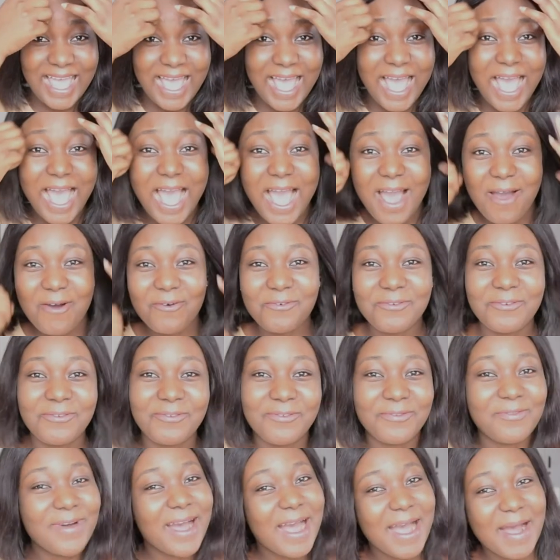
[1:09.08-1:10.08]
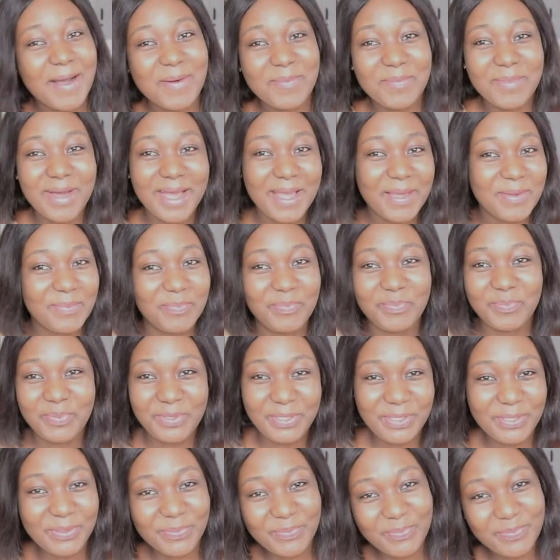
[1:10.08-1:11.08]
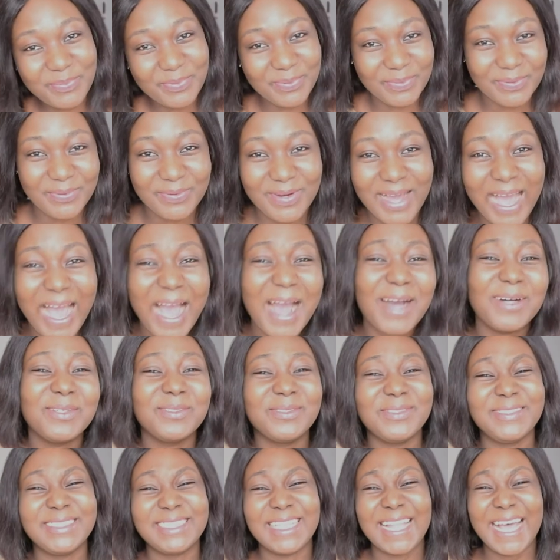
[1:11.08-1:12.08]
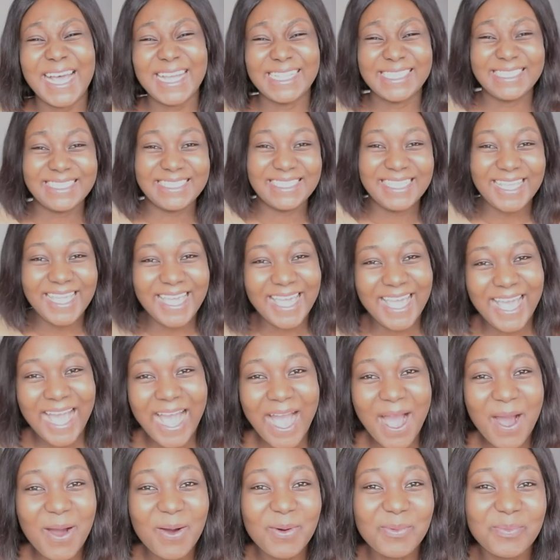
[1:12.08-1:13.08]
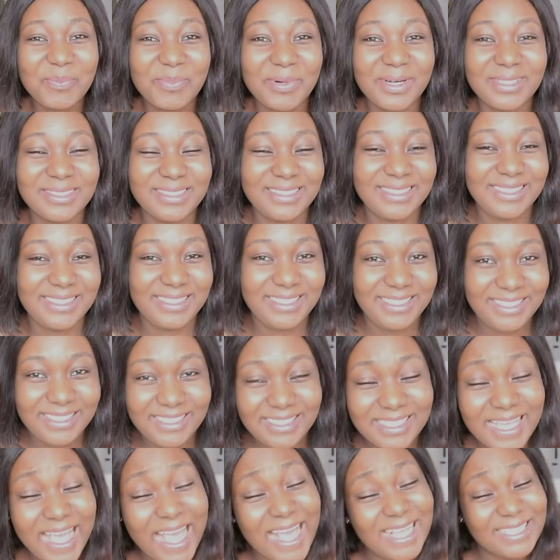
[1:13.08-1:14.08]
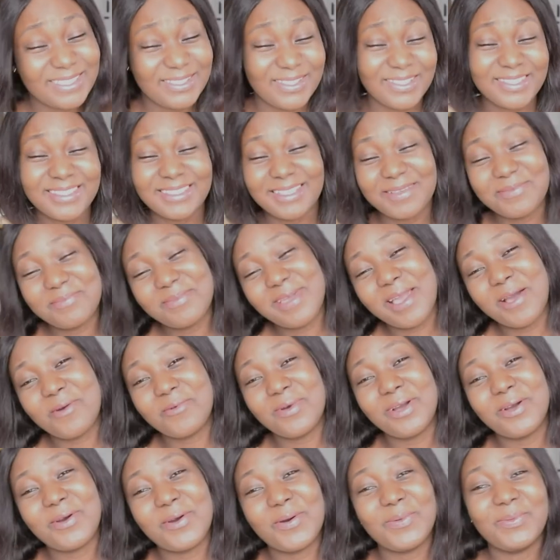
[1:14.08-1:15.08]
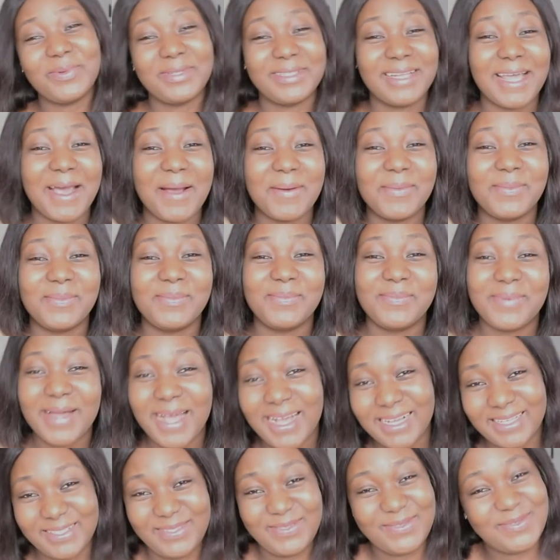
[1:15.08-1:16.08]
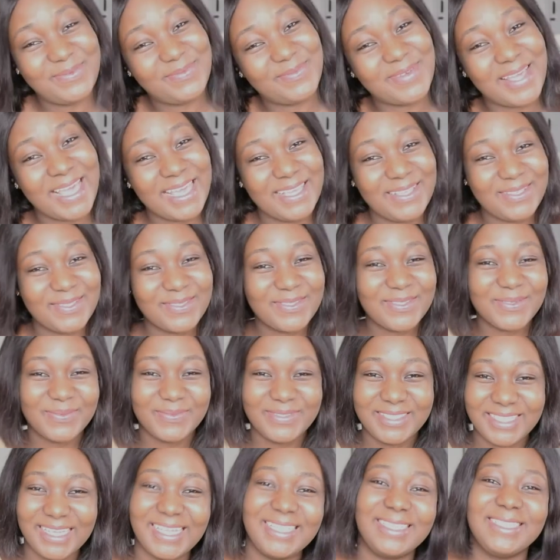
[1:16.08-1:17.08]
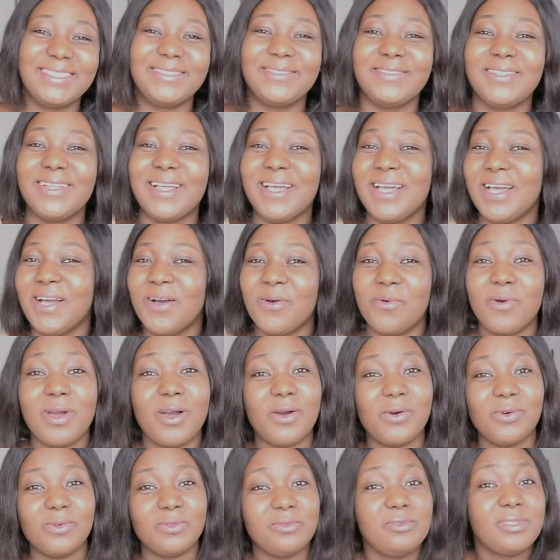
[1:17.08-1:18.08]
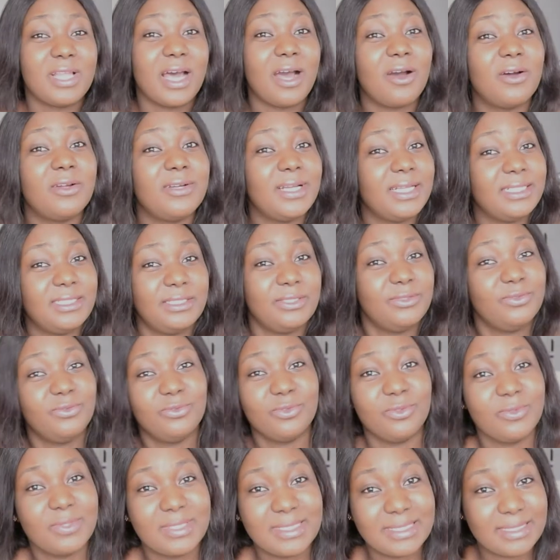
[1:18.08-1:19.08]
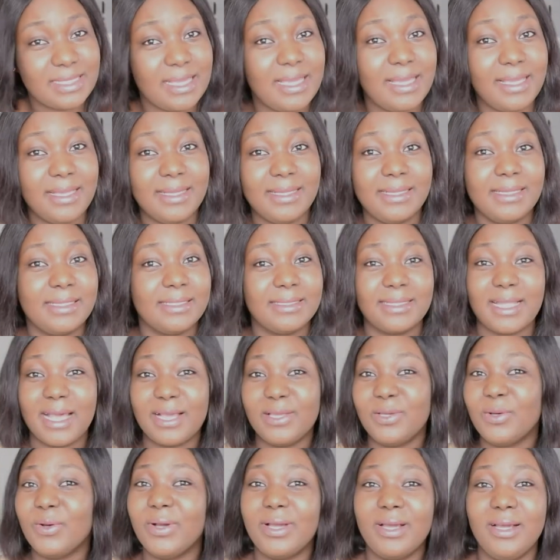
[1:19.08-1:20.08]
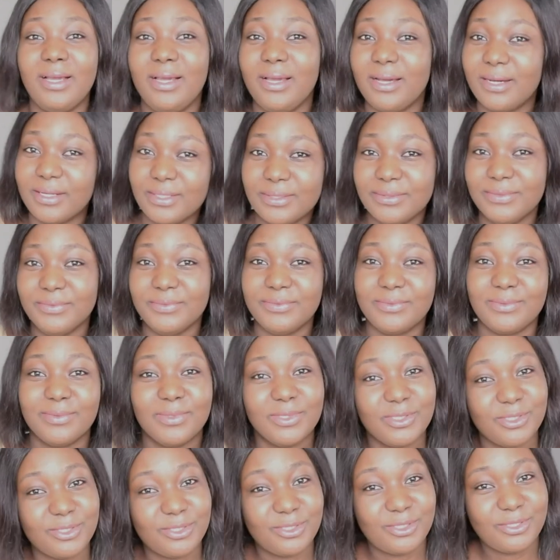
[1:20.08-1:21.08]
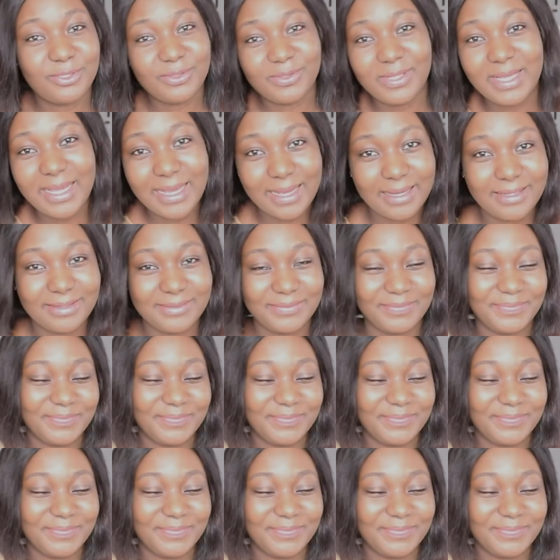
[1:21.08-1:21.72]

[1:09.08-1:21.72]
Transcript: How far, my people? How na there? How body? I just say me, I welcome una back to my YouTube channel. Well, una already know, say, na your girl, Sugar.